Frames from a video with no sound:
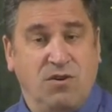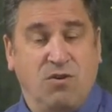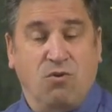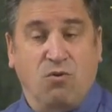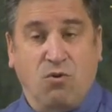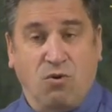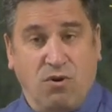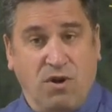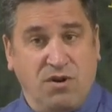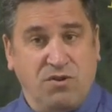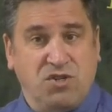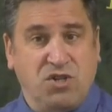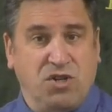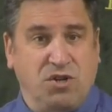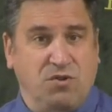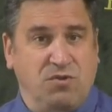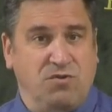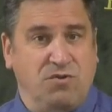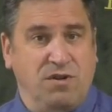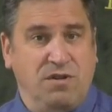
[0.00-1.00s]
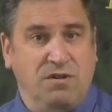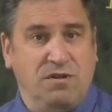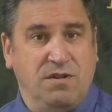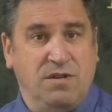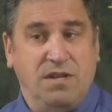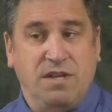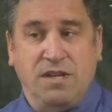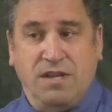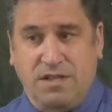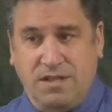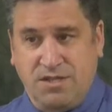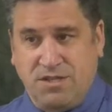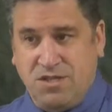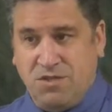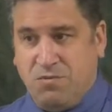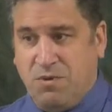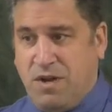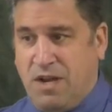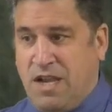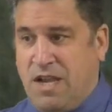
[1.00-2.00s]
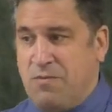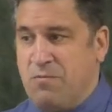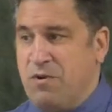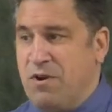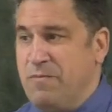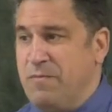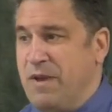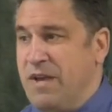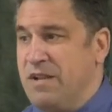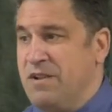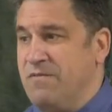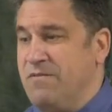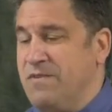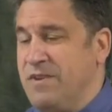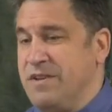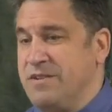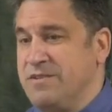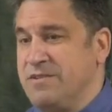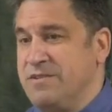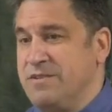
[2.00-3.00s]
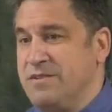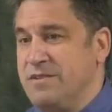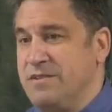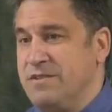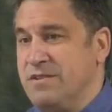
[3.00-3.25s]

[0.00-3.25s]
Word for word: or our children. And this is what Abraham had to face.